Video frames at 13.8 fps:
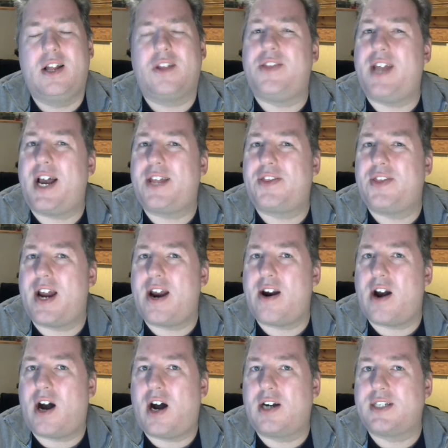that there
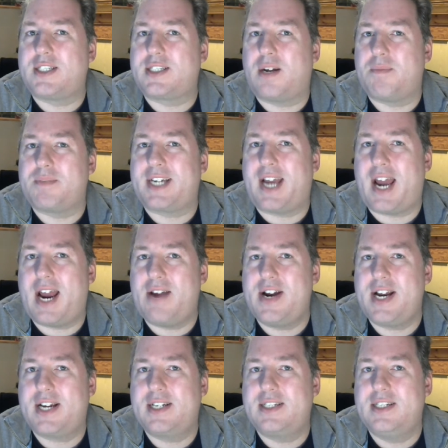are some
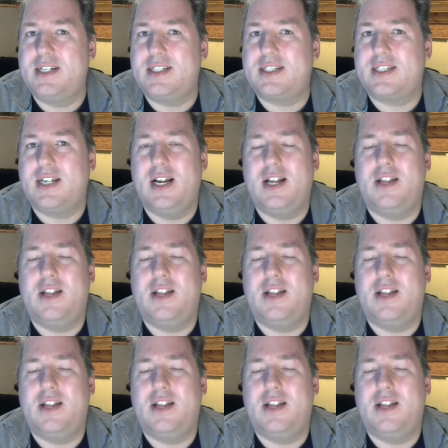characters